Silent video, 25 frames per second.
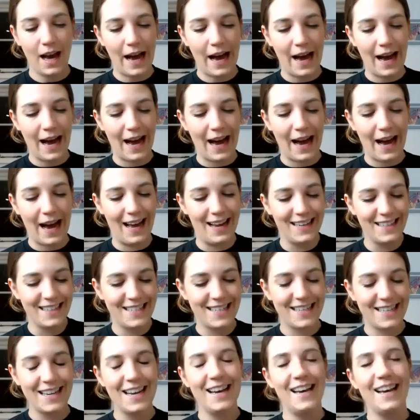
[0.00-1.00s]

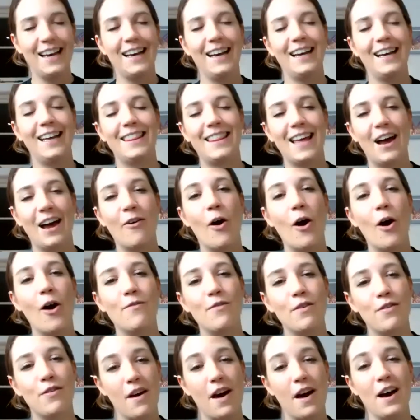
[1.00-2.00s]
and there are
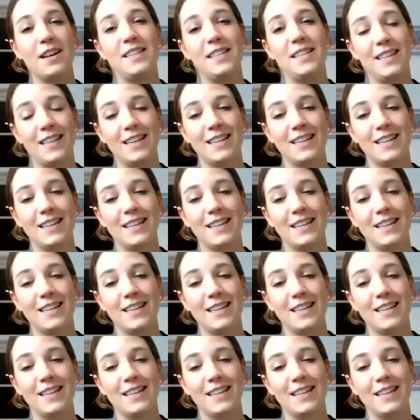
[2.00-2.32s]
over 30